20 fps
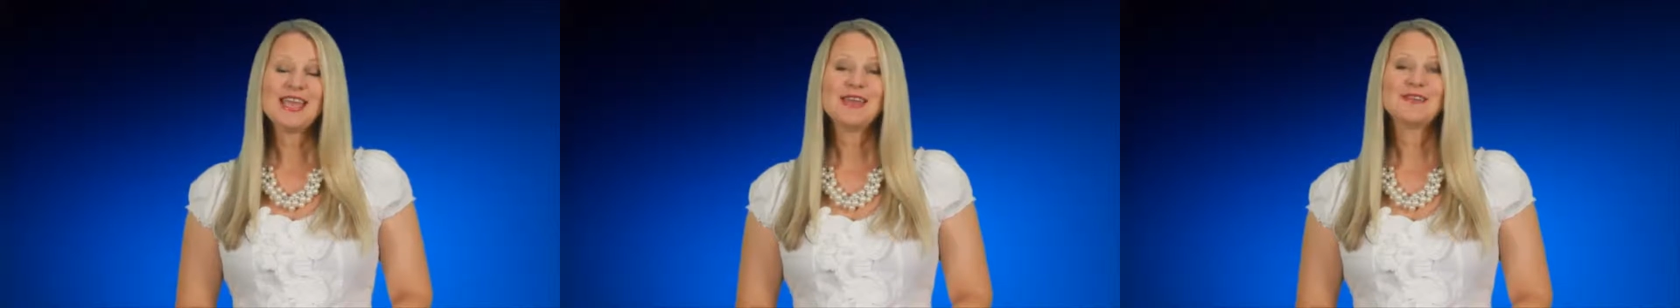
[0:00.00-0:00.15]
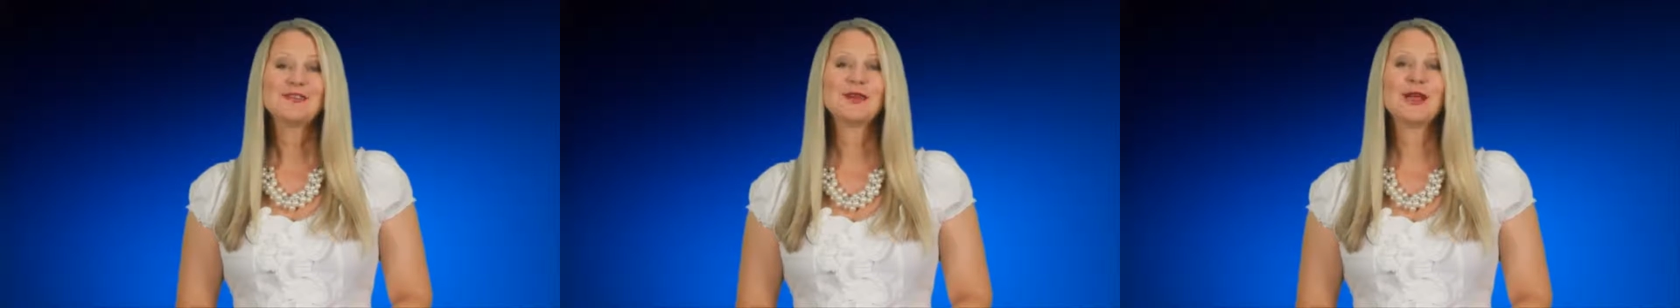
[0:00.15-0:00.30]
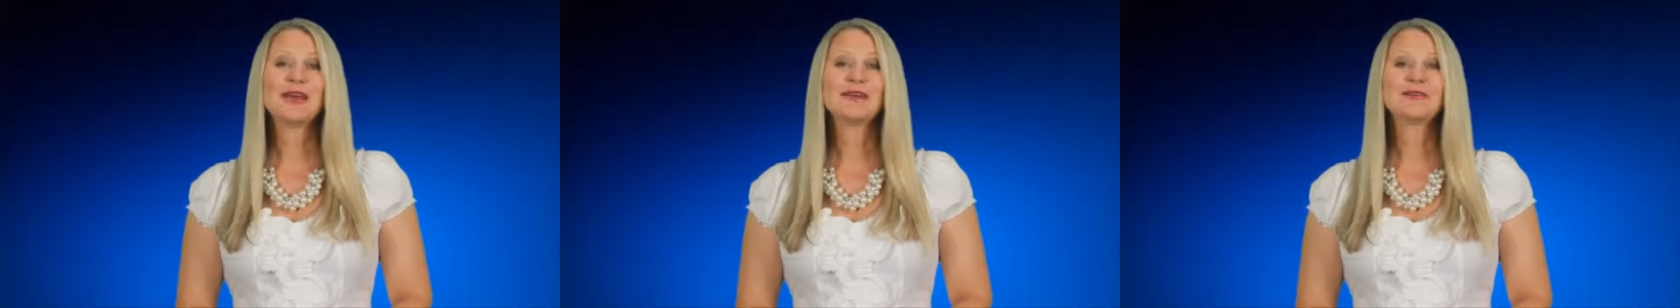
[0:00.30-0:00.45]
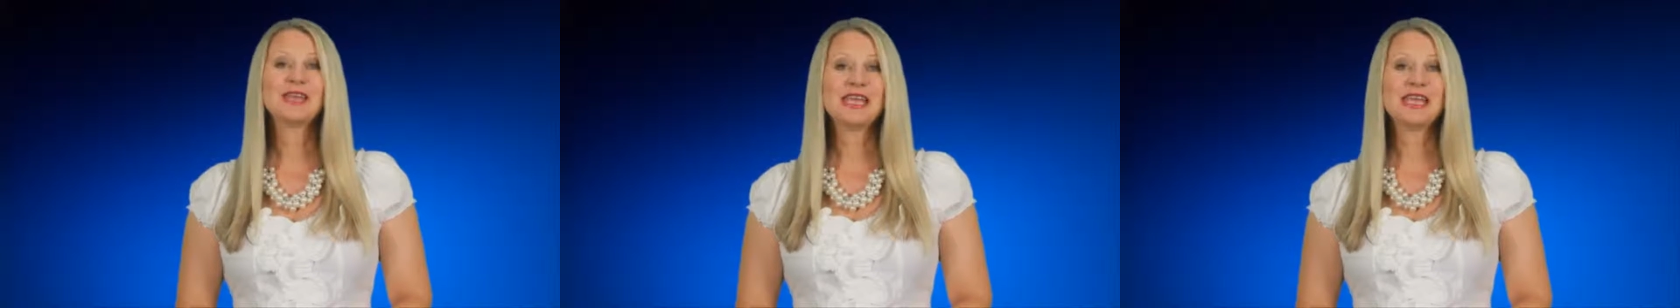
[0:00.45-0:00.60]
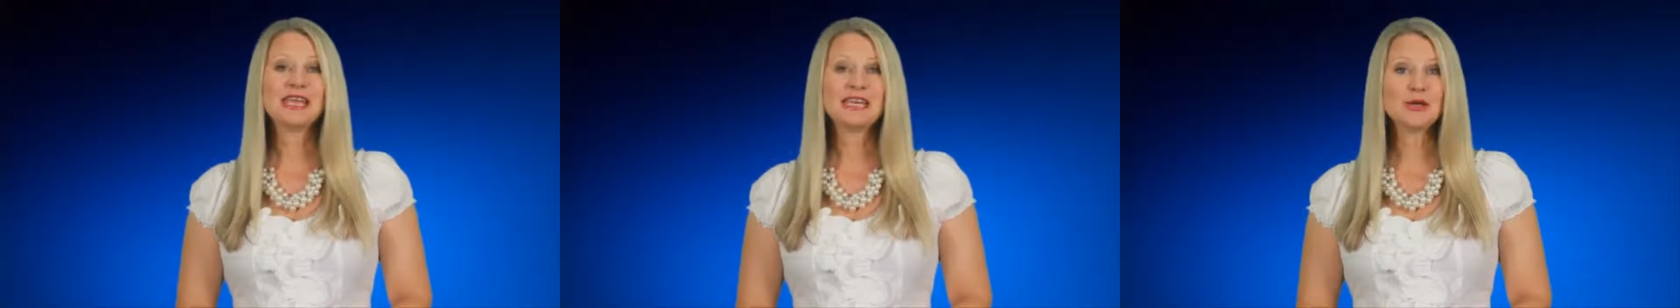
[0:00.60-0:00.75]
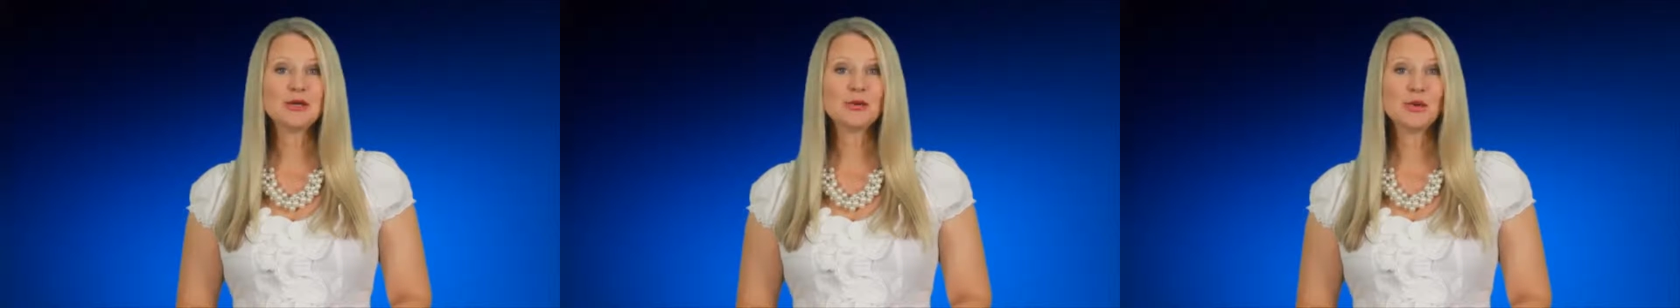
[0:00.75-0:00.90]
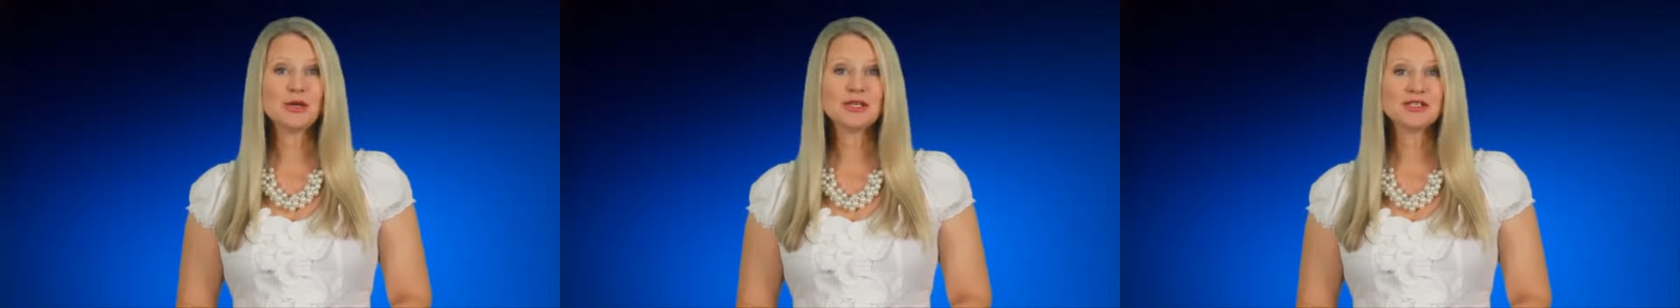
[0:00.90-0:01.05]
If you have
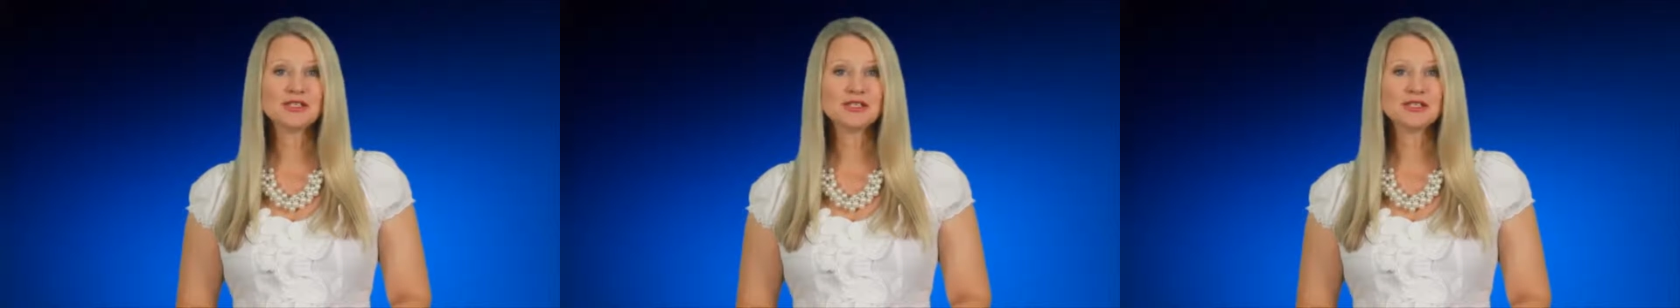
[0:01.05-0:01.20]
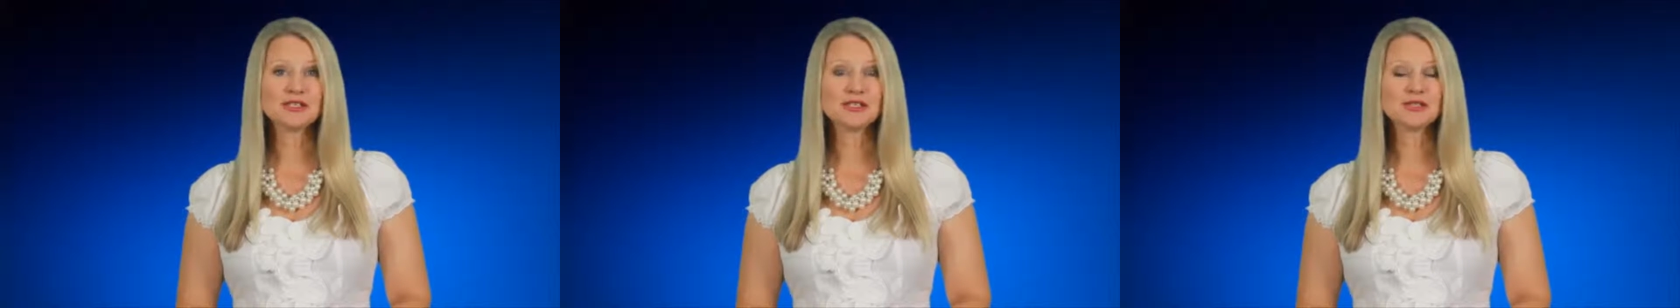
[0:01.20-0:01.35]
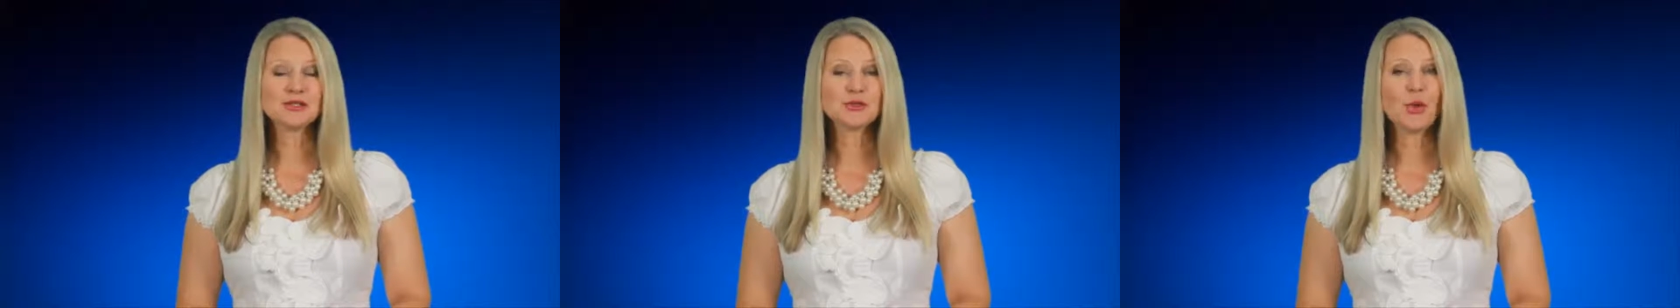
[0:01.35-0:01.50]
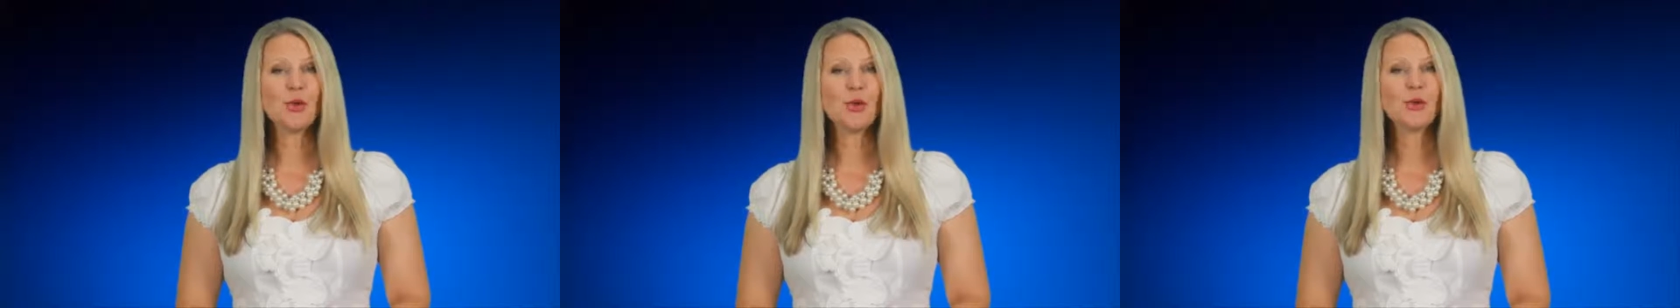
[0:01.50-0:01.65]
any questions